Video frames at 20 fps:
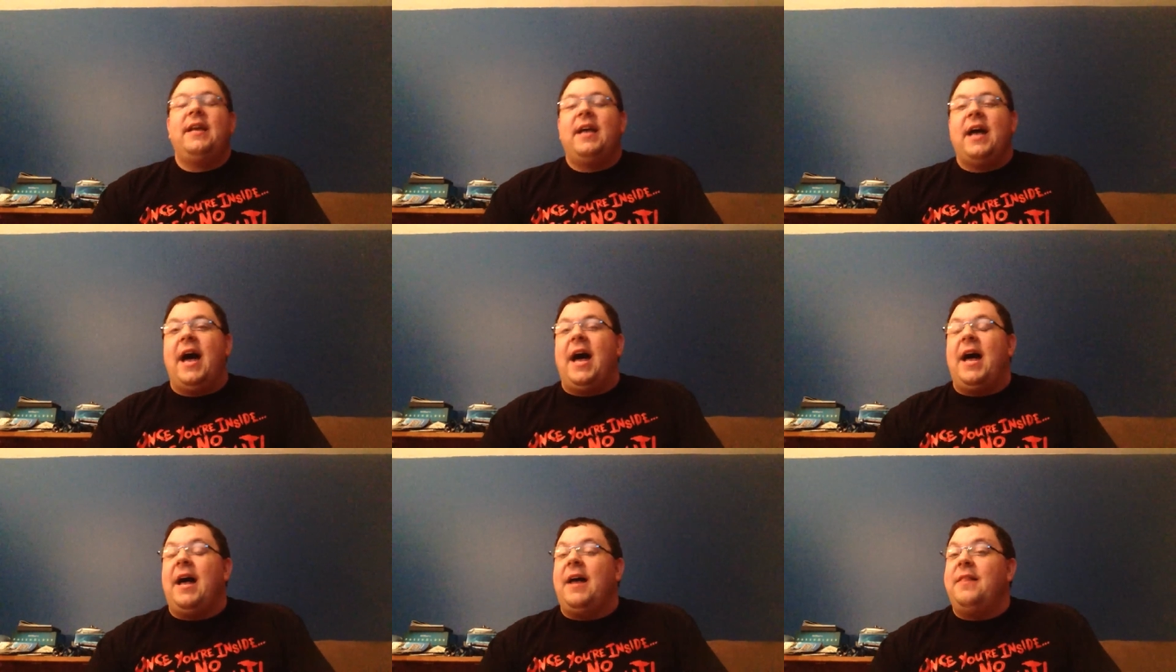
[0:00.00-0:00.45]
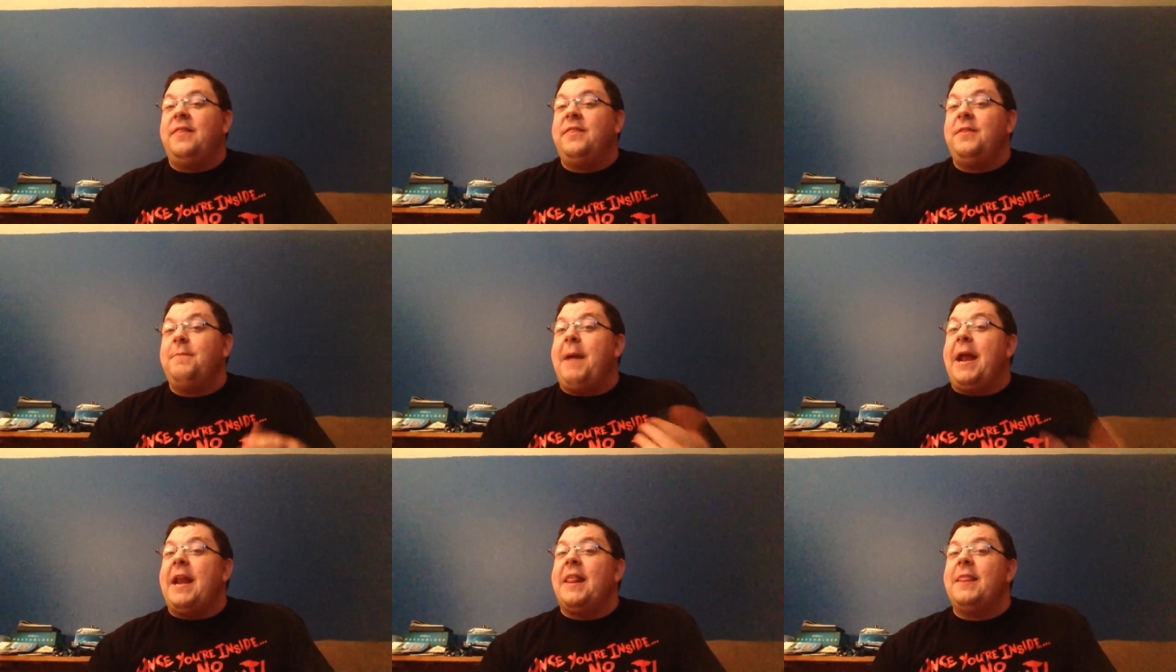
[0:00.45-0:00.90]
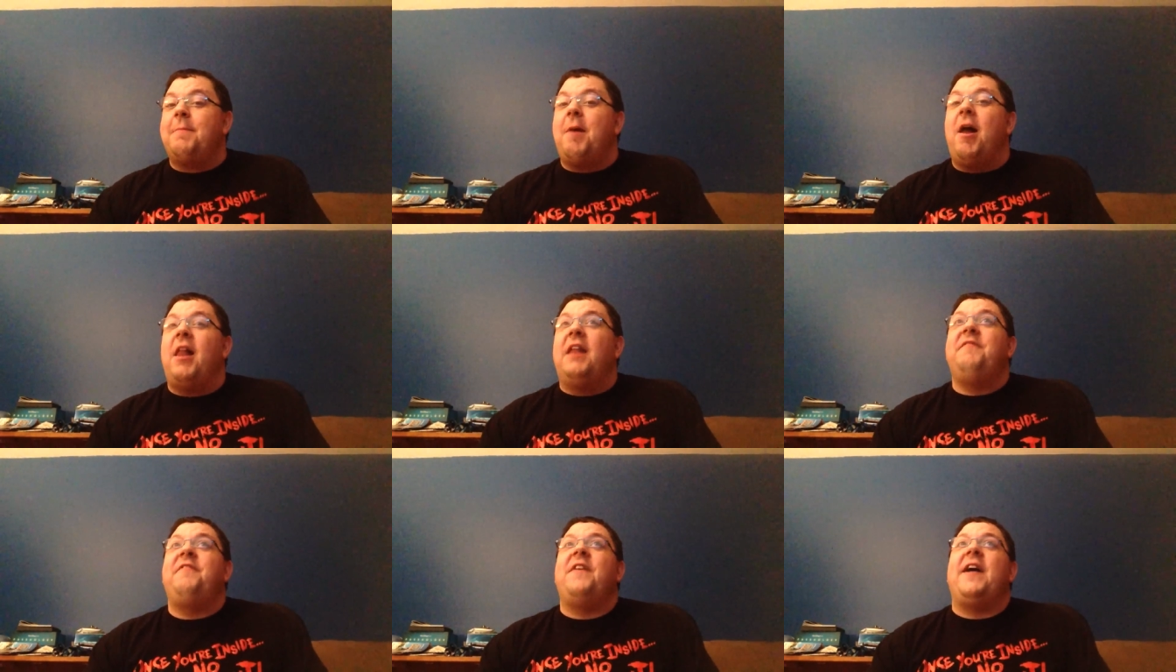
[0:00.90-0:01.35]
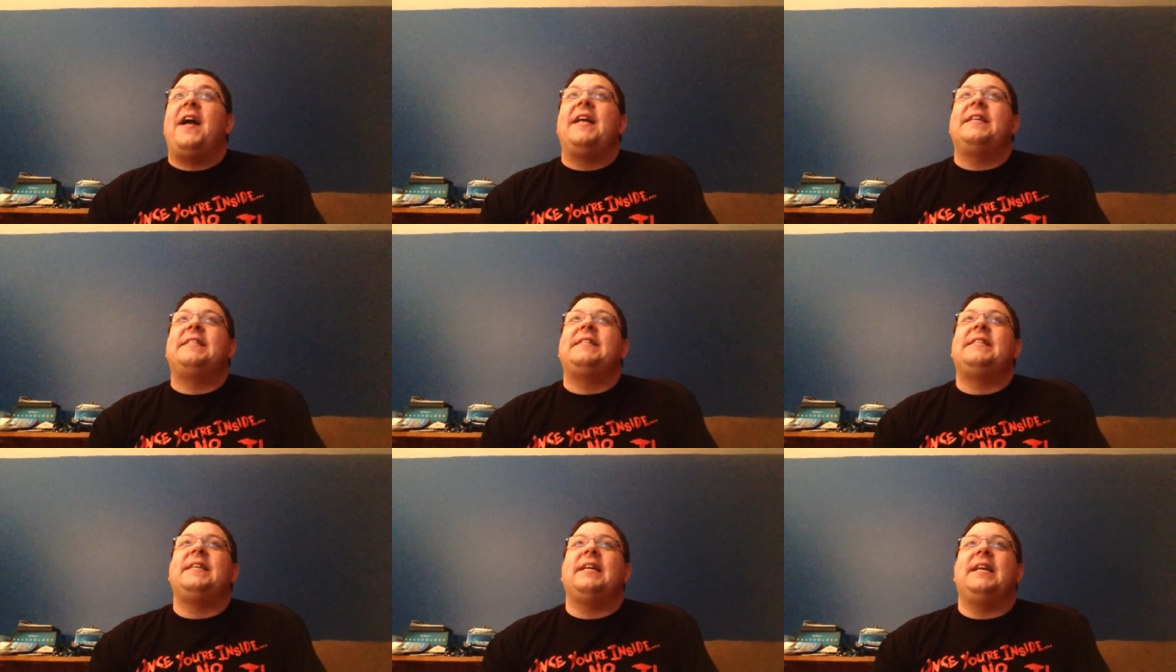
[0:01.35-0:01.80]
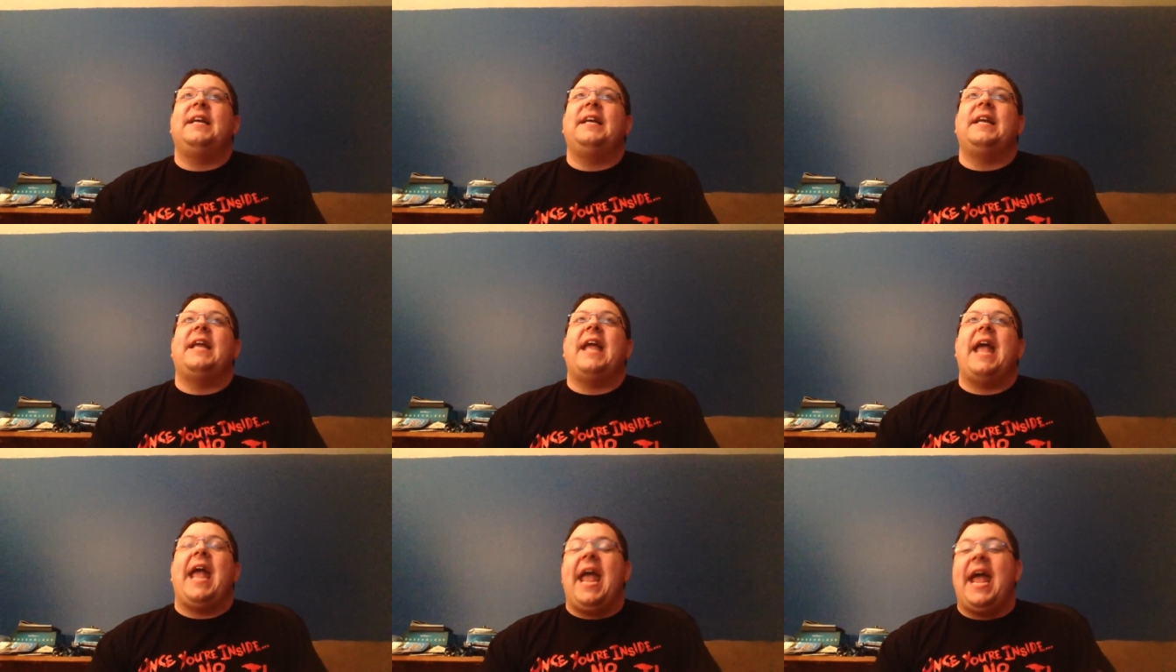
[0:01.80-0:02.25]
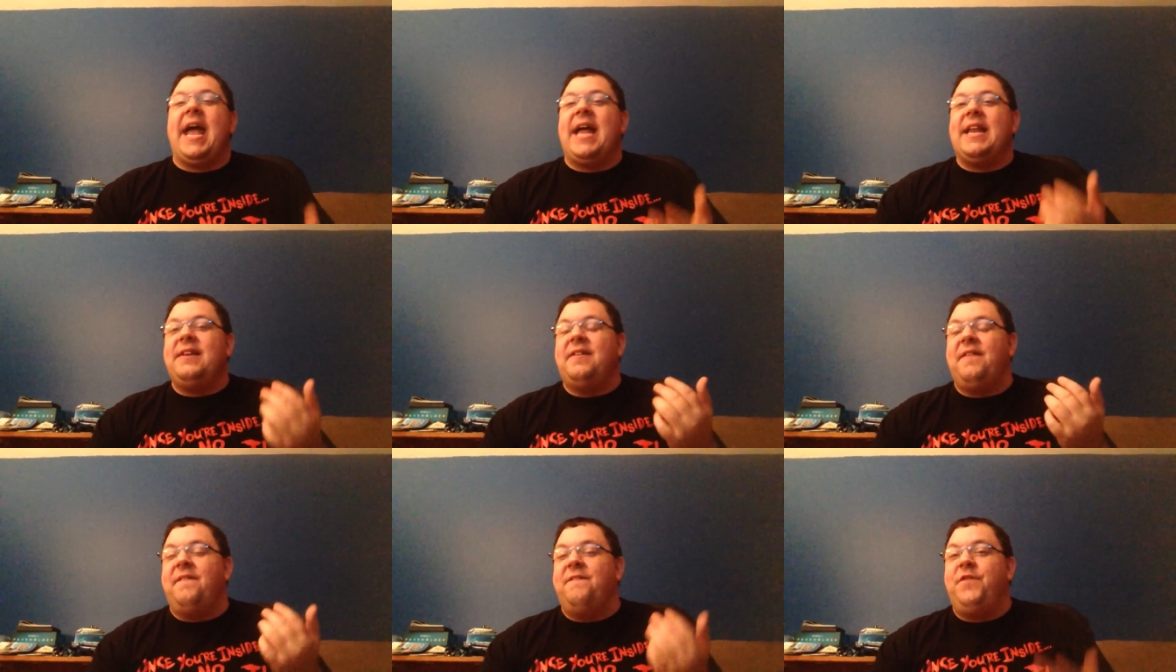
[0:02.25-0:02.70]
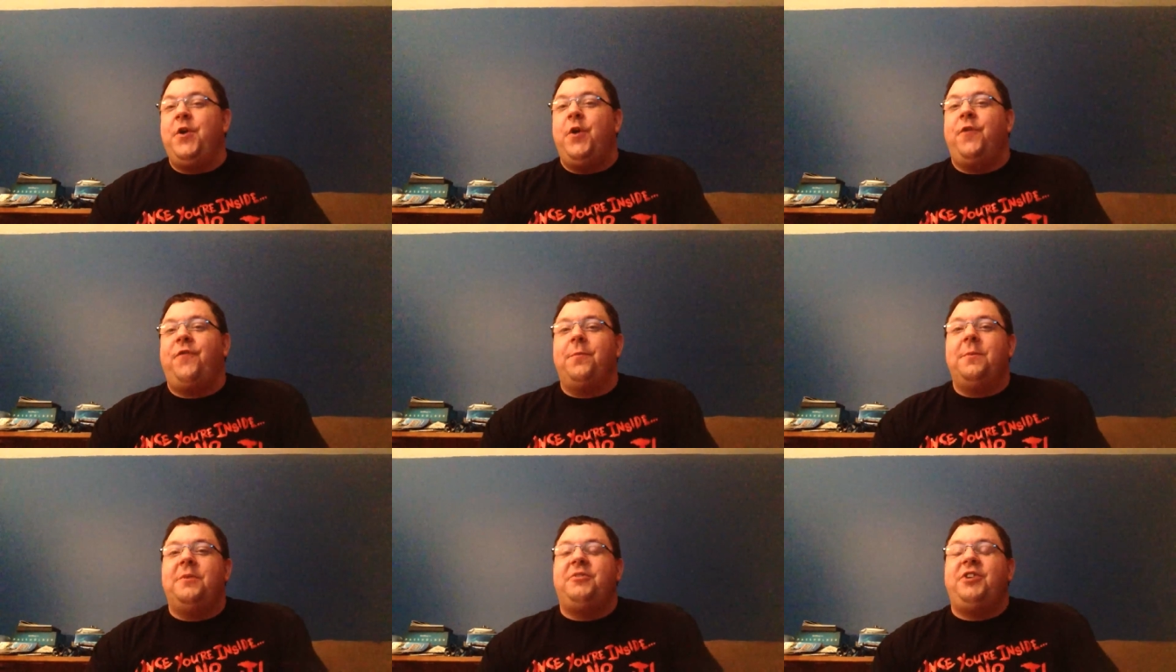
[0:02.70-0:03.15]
uh, The Man in the MOLLE Vest, and View from the